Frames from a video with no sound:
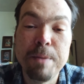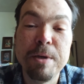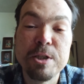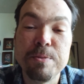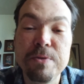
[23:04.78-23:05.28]
that
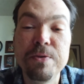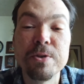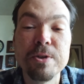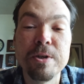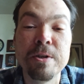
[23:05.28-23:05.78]
makes me
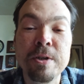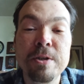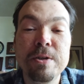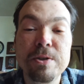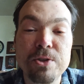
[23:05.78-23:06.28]
feel good.
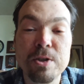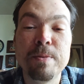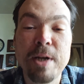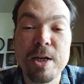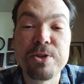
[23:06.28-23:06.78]

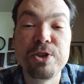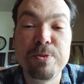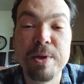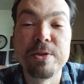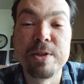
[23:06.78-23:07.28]
Someone actually
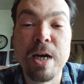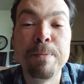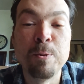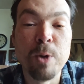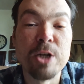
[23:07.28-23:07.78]
spent the
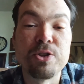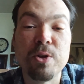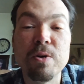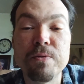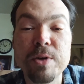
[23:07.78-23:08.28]
time to watch
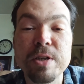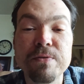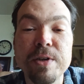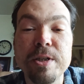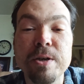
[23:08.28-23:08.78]
the whole
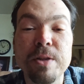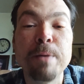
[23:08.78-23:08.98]
freaking video.